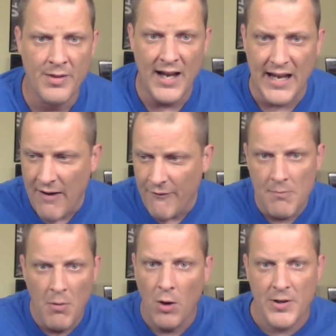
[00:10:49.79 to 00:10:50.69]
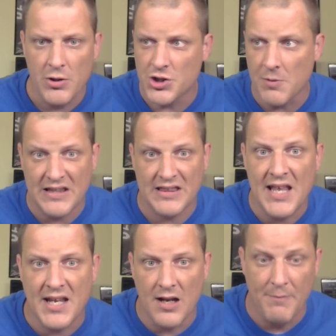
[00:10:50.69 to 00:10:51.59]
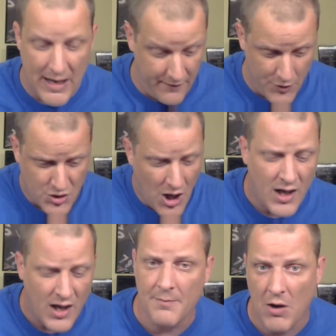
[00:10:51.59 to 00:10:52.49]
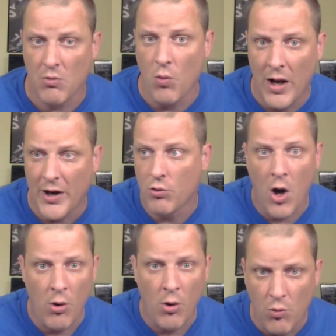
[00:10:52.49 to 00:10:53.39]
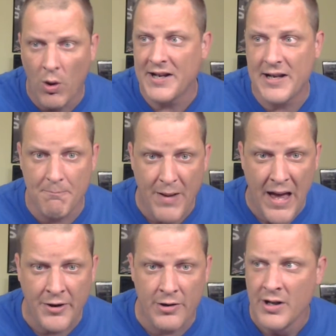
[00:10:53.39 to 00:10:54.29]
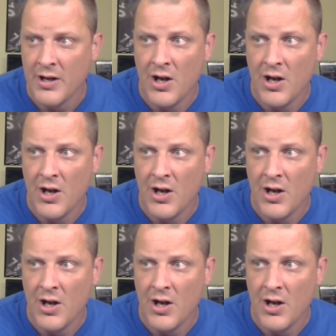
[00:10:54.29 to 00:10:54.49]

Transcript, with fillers: Like every moment you should be thinking about, if you're talking about we want to grow and you want to get better,